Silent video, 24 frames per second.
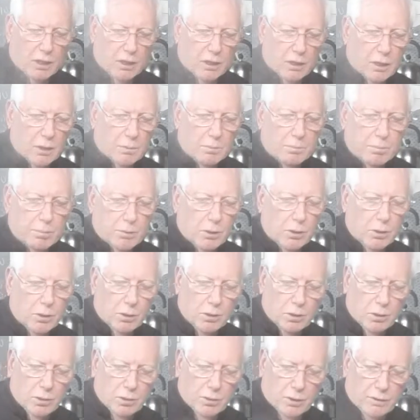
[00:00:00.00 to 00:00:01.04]
it up
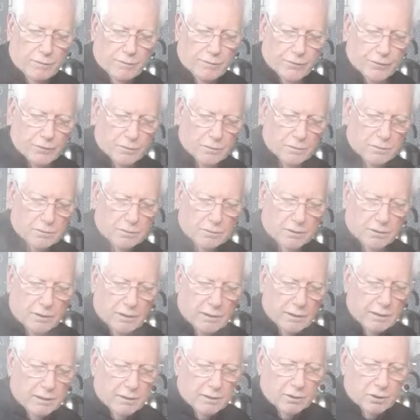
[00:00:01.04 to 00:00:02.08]
beautiful.
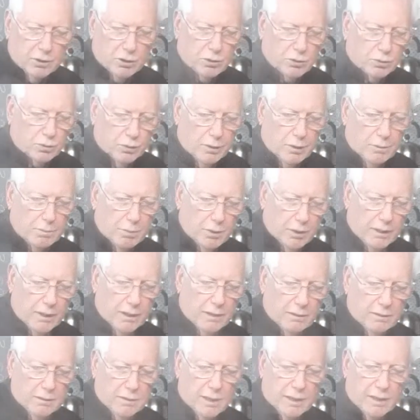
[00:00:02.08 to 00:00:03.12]
Shrimp are
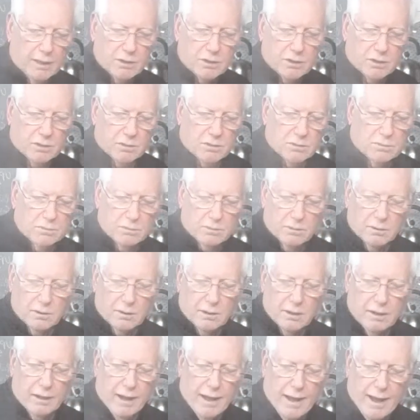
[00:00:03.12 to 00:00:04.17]
getting nice and
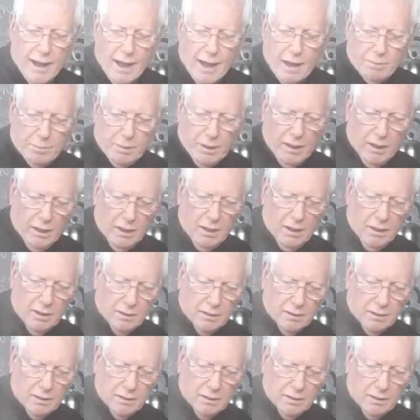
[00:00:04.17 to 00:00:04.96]
happy.